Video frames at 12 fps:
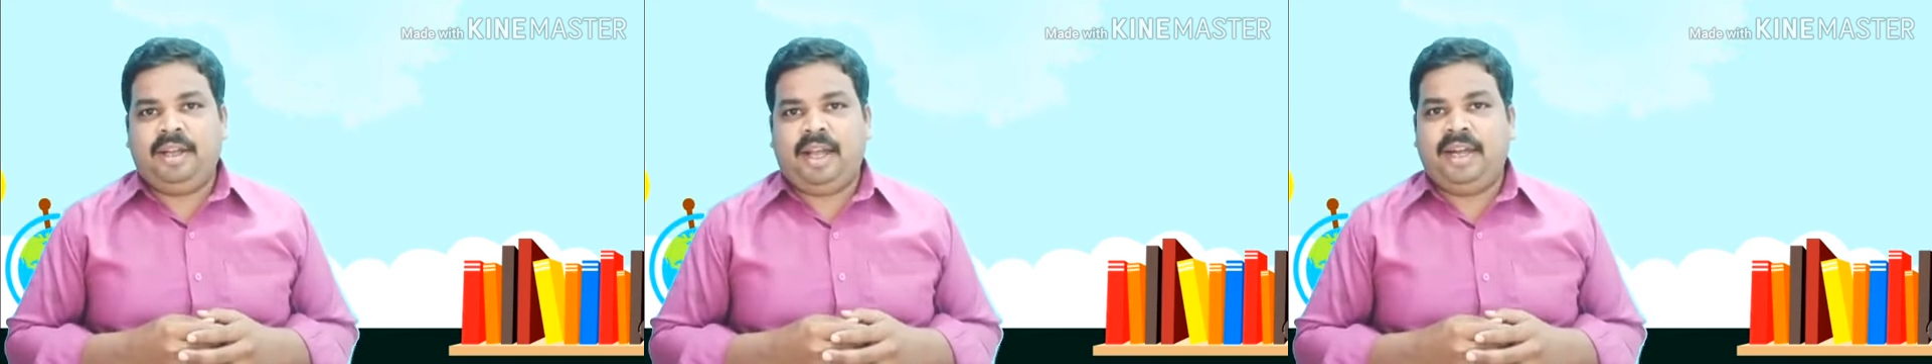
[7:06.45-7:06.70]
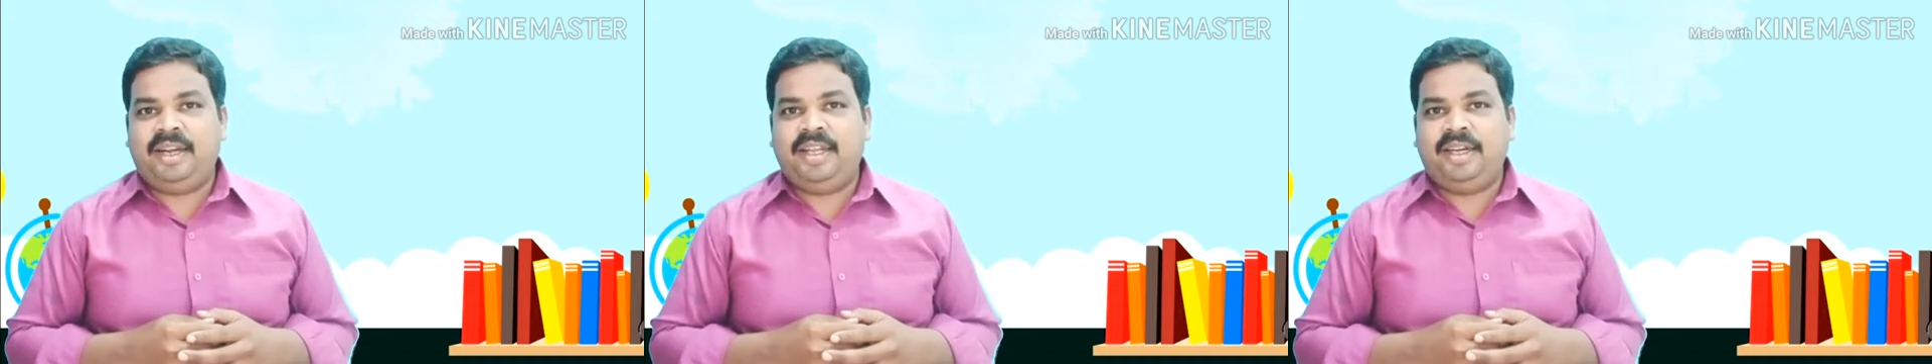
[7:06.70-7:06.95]

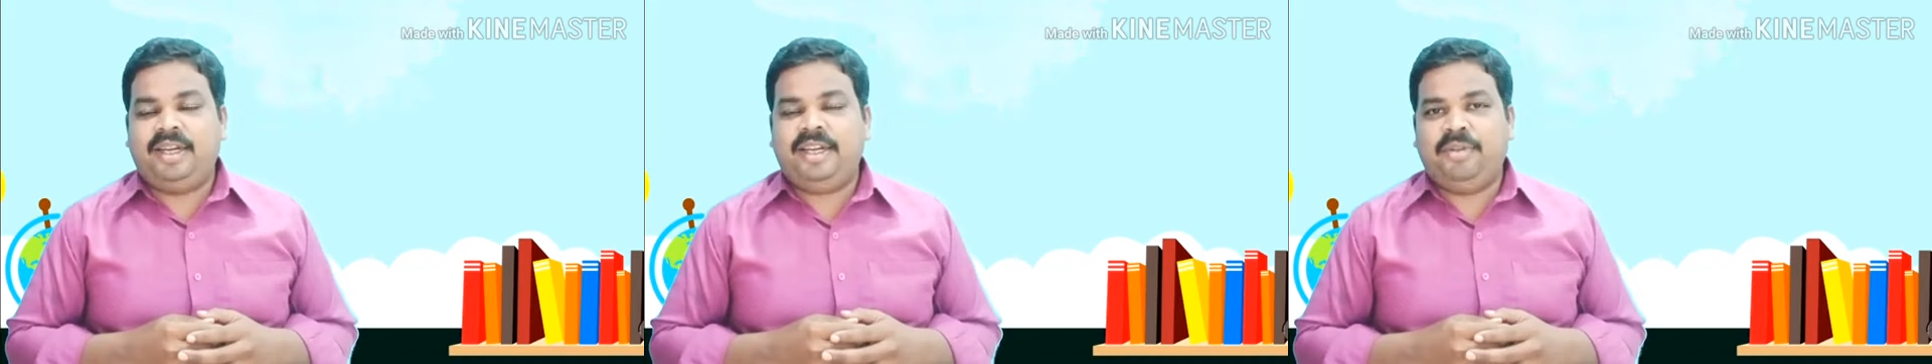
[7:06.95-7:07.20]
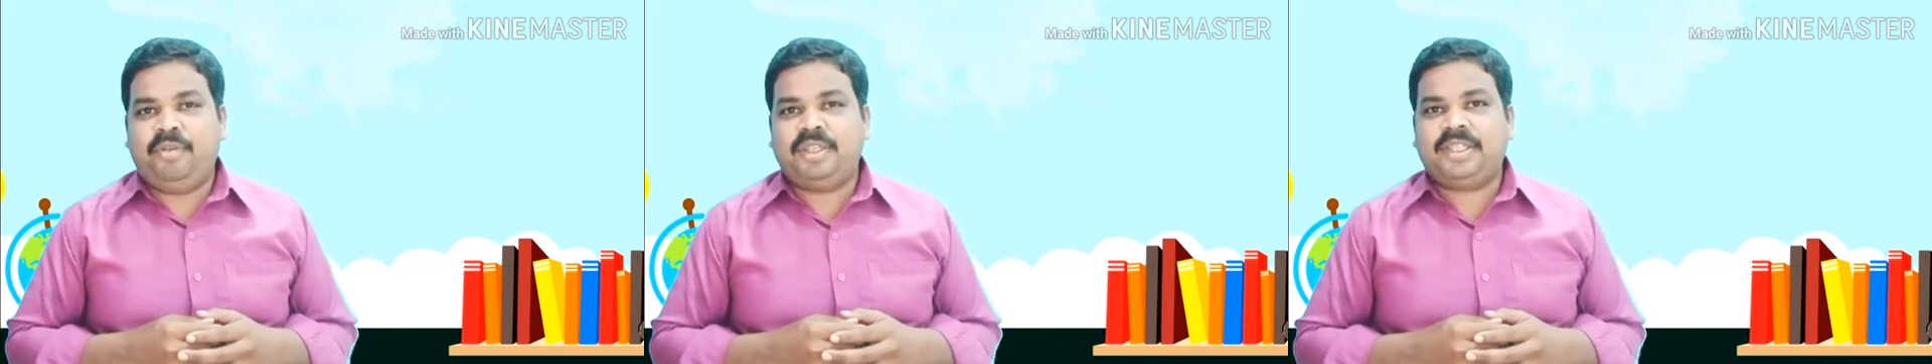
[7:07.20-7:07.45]
Earlier,
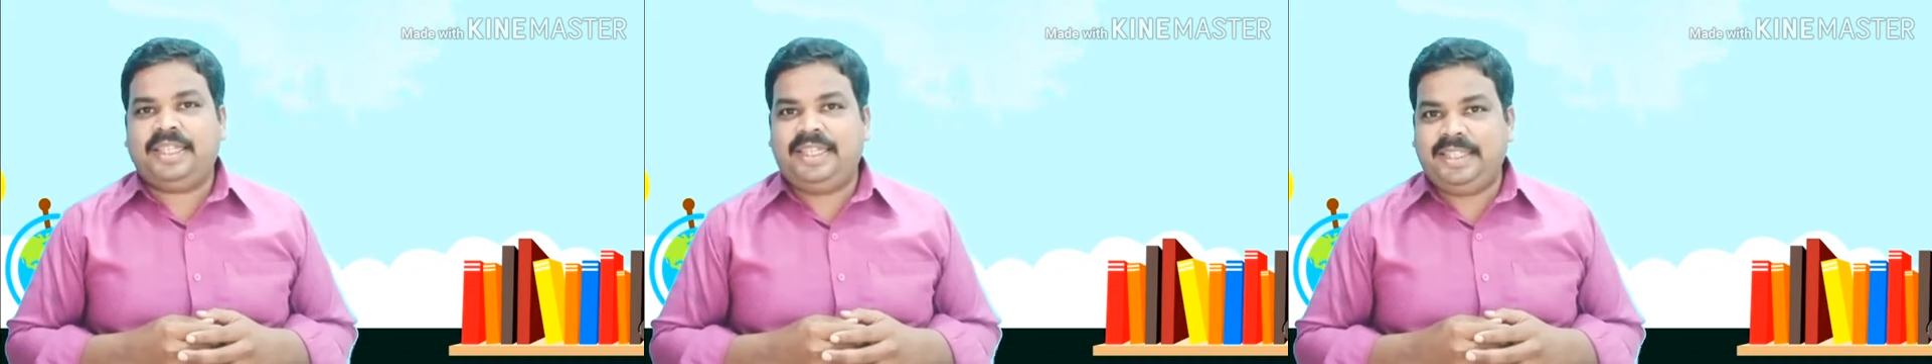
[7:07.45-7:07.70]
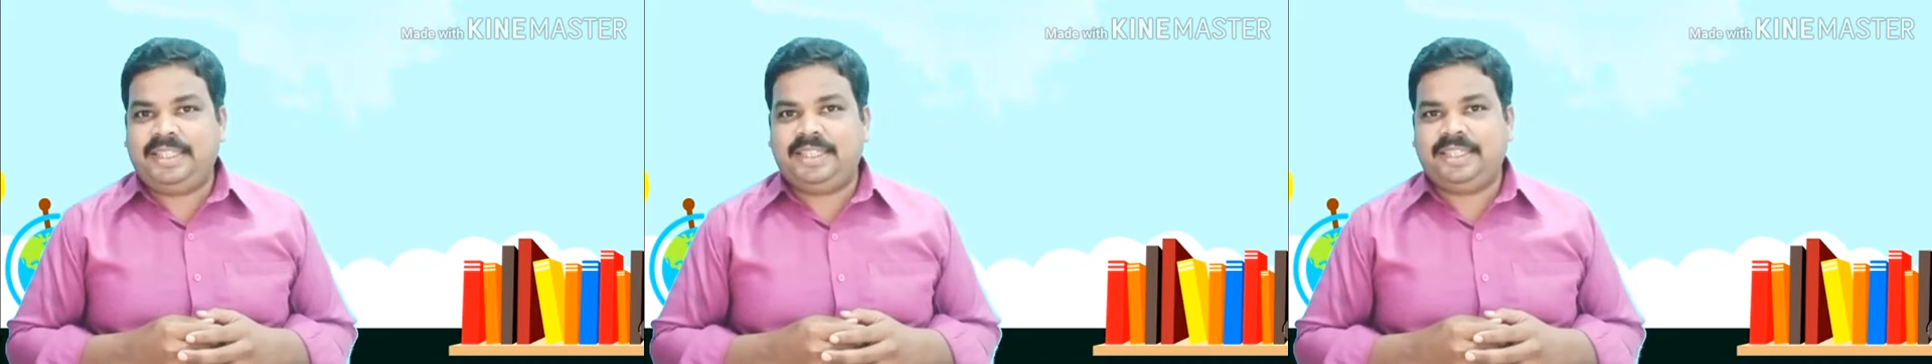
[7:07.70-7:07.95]
it was
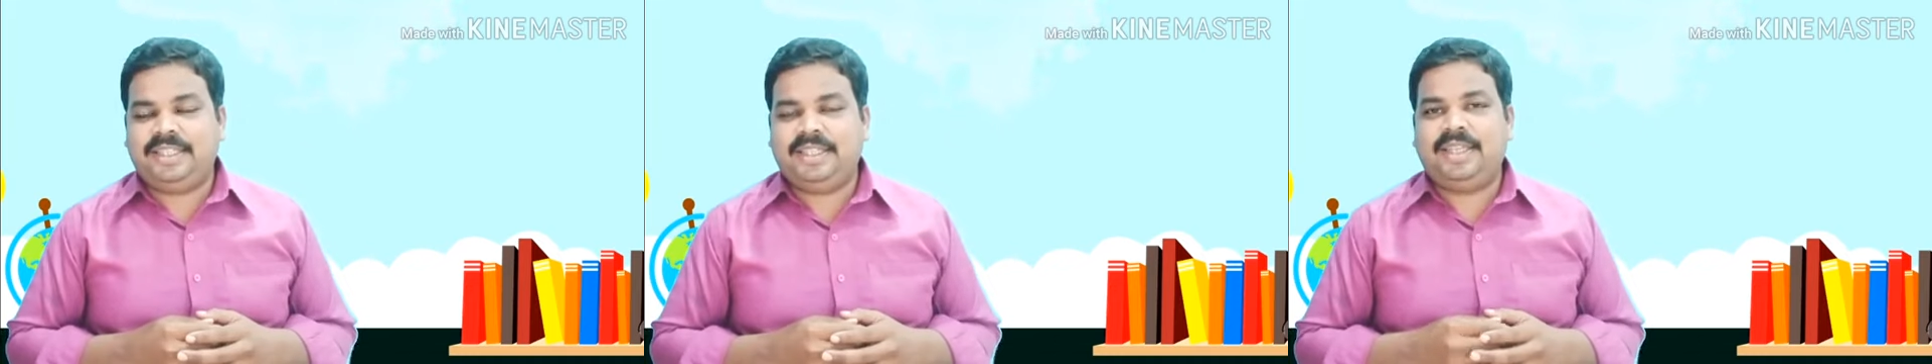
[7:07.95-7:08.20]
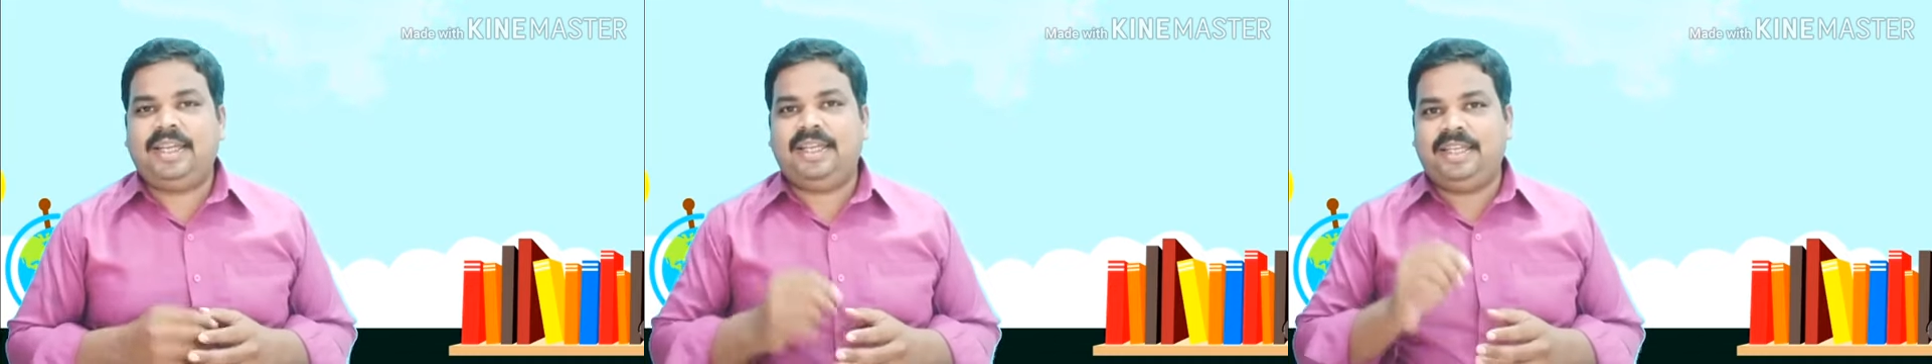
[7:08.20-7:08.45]
kit.
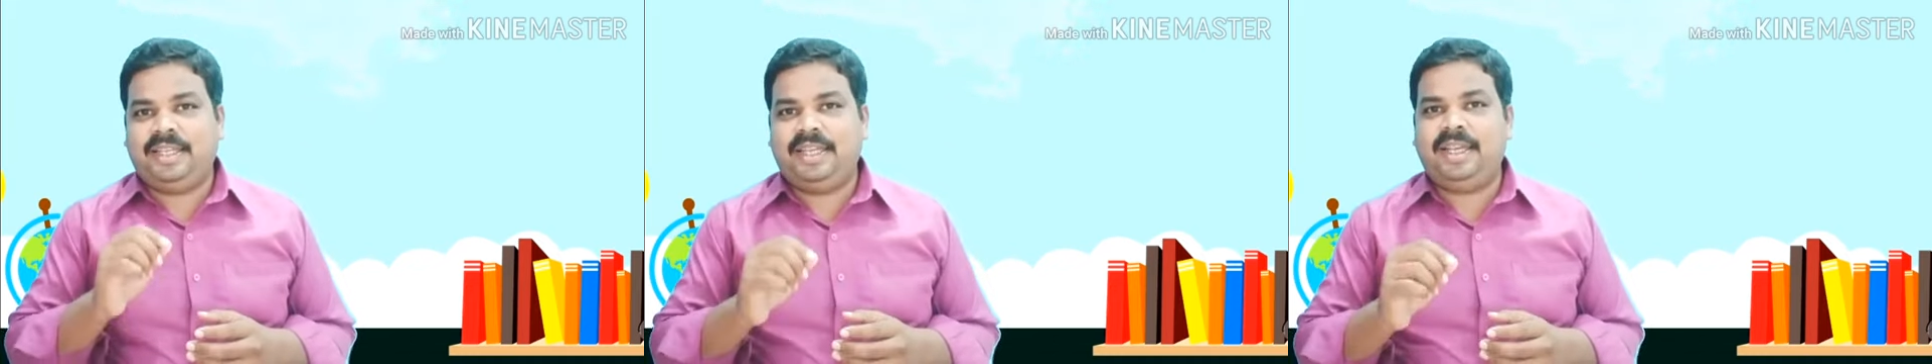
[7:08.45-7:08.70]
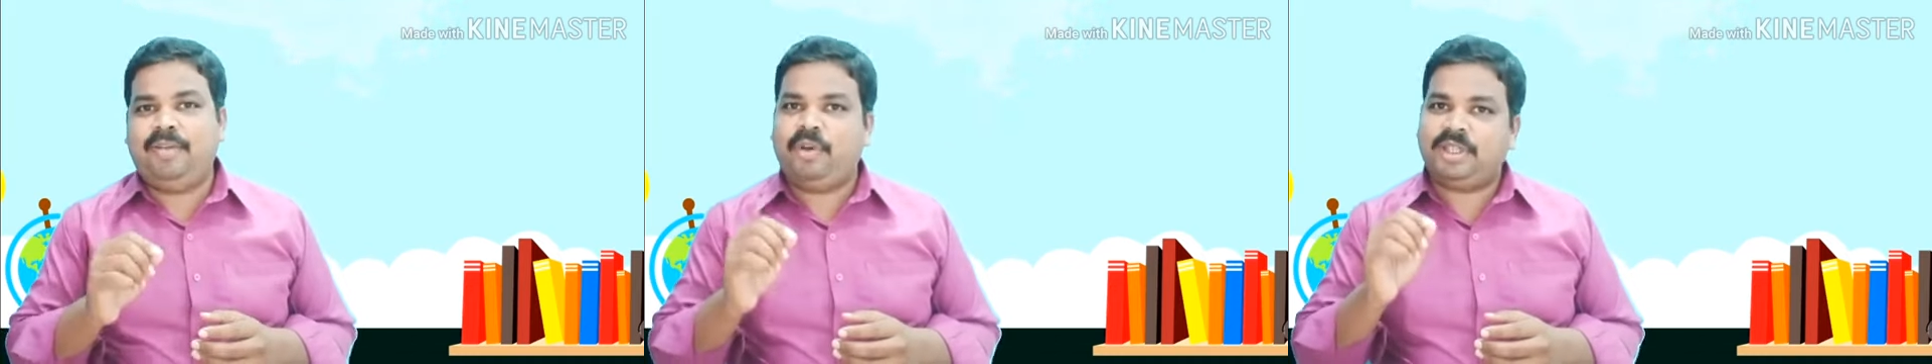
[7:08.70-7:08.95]

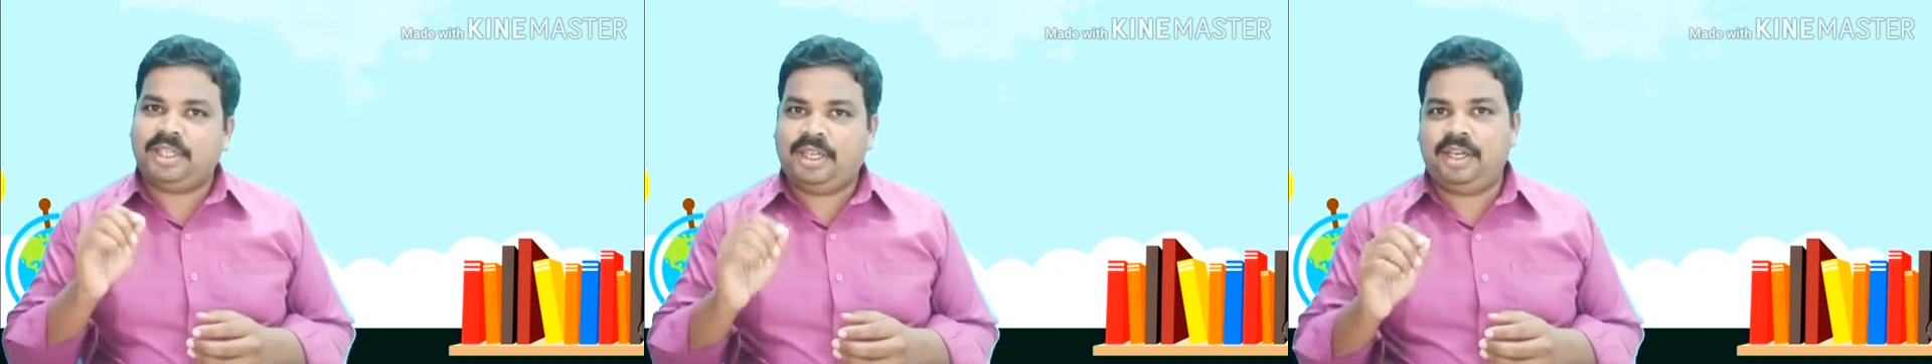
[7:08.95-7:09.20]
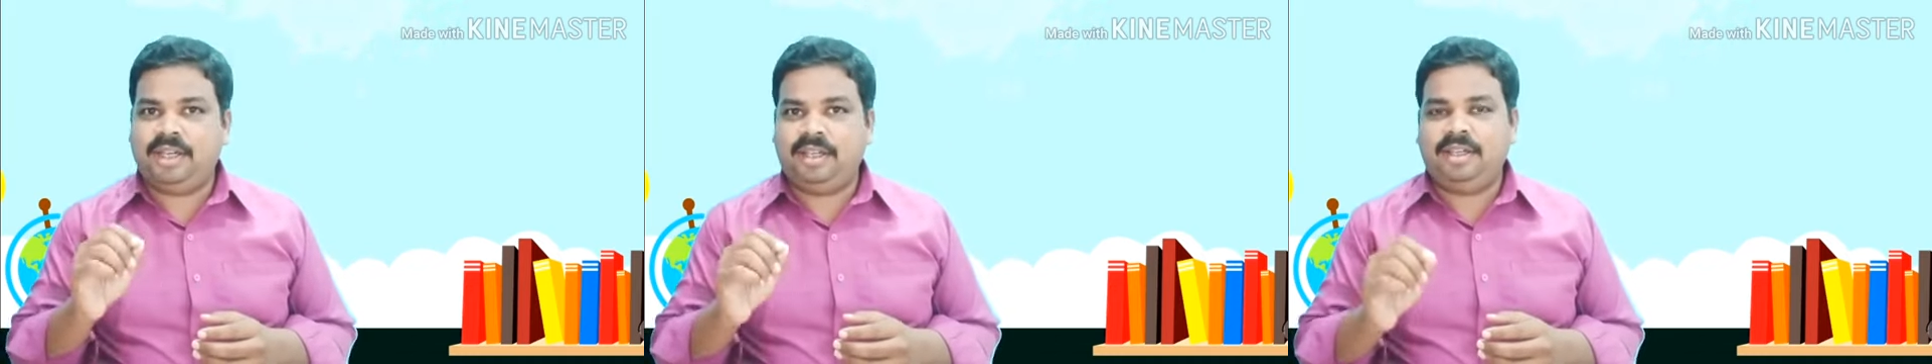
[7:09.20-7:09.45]
K was
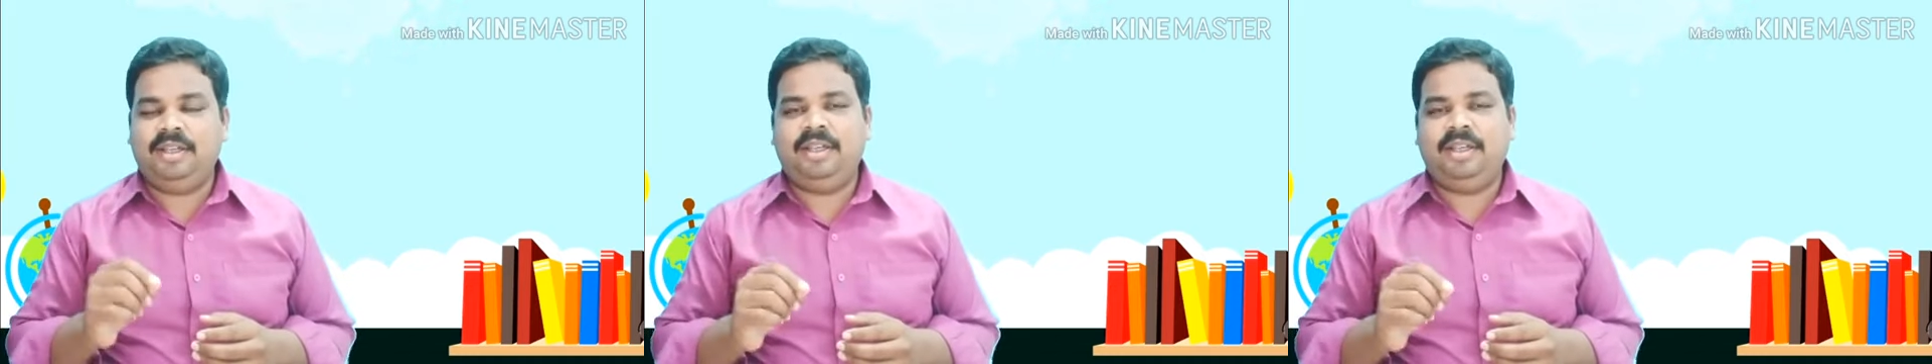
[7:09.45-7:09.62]
K,